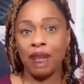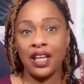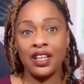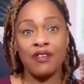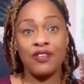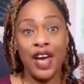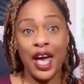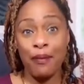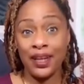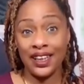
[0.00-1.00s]
made of
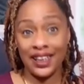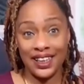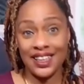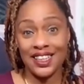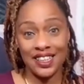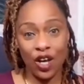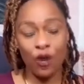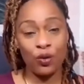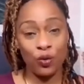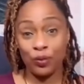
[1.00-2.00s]
families.
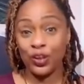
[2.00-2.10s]
So it yes.